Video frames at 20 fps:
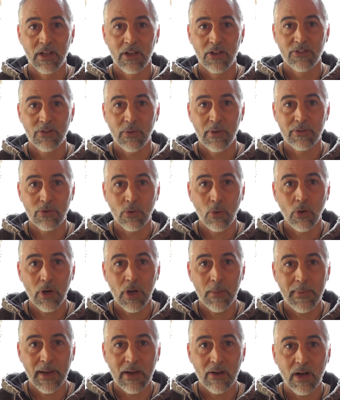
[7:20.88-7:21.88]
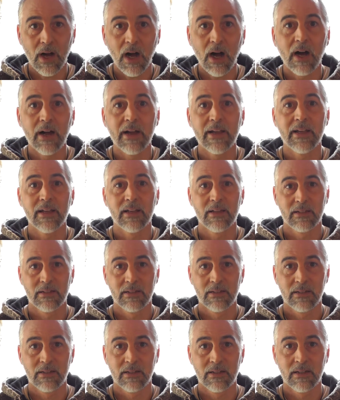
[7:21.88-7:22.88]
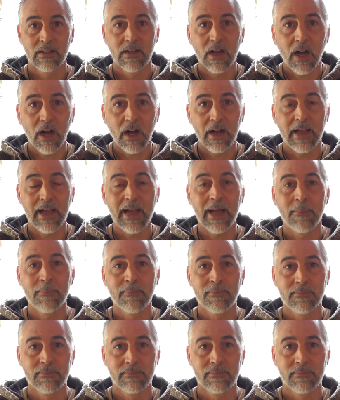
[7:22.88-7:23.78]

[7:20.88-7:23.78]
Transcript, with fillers: So it's all about I. I am.